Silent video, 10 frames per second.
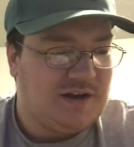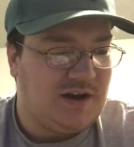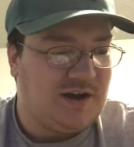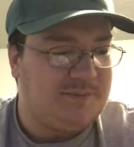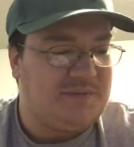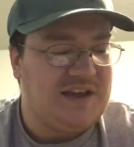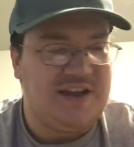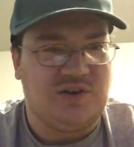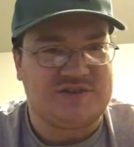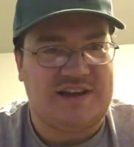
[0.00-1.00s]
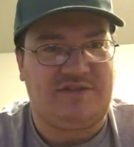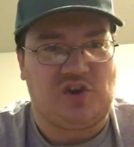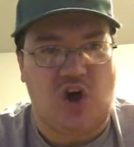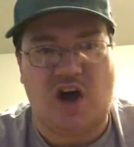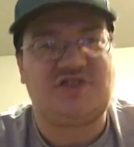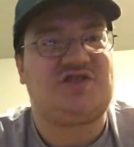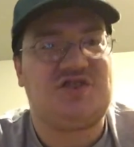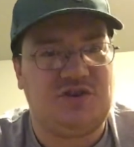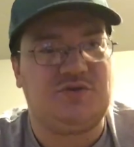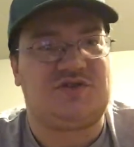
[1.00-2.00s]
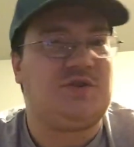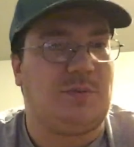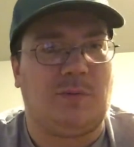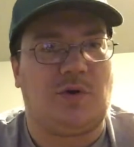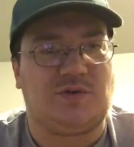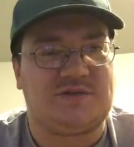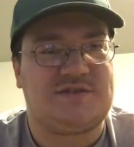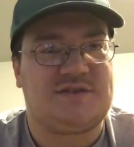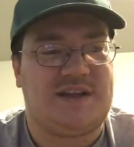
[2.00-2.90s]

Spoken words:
The Eagles have lost 2 Super Bowls.